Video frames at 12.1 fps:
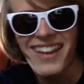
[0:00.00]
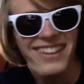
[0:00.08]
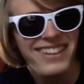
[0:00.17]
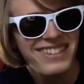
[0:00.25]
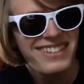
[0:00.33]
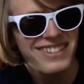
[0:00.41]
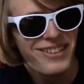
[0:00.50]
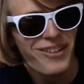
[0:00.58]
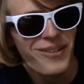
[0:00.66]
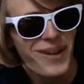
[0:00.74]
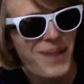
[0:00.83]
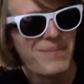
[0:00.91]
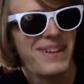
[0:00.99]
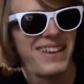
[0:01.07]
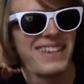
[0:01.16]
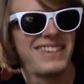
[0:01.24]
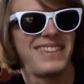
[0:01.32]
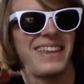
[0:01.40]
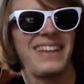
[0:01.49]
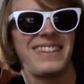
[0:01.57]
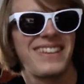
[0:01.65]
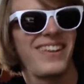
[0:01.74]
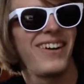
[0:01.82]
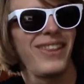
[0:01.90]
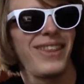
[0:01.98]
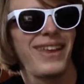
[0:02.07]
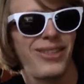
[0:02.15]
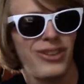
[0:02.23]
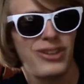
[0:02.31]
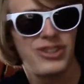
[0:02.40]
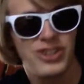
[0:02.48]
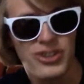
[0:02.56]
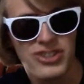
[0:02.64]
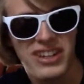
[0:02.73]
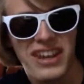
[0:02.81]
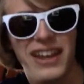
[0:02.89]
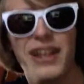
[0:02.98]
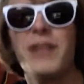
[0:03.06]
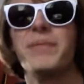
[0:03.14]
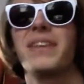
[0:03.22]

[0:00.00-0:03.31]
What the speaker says: this is so weird because it's called, like, the Choosening,